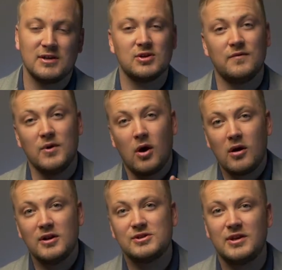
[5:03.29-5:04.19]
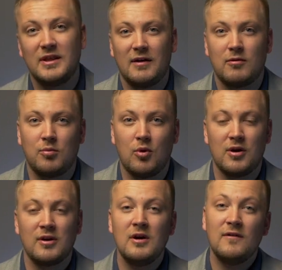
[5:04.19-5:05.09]
So if you are interested in
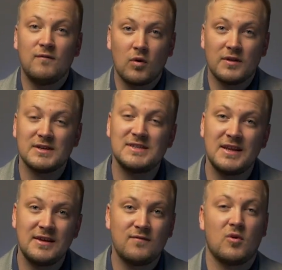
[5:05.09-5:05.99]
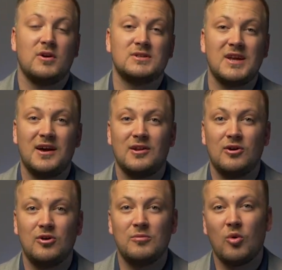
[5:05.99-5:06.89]
report for the city, for your style of
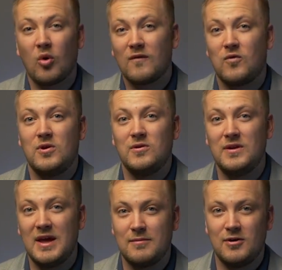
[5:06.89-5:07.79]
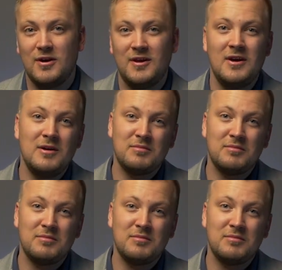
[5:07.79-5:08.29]
home, or for your neighborhood,